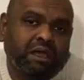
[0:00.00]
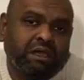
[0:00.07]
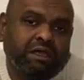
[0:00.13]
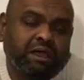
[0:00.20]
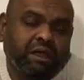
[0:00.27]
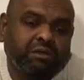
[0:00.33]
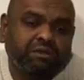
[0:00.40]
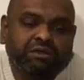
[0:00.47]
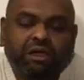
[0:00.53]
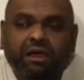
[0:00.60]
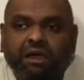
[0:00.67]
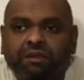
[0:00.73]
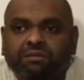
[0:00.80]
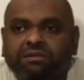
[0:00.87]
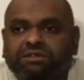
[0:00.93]
You know,
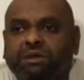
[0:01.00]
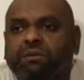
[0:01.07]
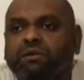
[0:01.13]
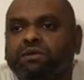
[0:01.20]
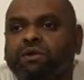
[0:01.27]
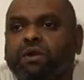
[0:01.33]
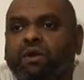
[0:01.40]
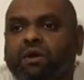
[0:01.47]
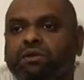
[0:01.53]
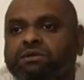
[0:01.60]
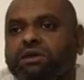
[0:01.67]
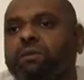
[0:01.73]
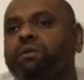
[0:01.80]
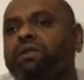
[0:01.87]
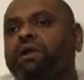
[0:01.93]
some of
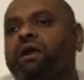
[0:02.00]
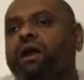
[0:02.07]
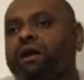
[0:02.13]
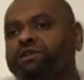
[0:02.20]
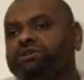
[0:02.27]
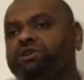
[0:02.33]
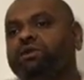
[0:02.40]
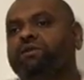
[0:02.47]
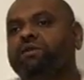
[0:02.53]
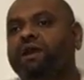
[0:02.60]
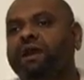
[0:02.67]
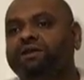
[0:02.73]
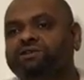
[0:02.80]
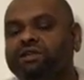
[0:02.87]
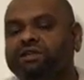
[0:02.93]
the guys, you know, they
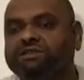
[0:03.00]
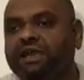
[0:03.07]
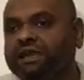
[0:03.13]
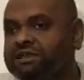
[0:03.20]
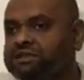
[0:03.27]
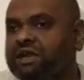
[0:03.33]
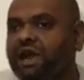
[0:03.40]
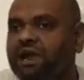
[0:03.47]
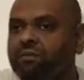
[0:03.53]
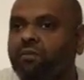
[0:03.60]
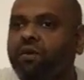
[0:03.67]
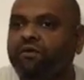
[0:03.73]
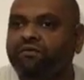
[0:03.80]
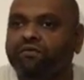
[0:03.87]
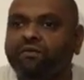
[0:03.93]
actually take time
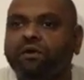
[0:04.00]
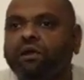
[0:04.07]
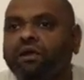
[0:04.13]
off.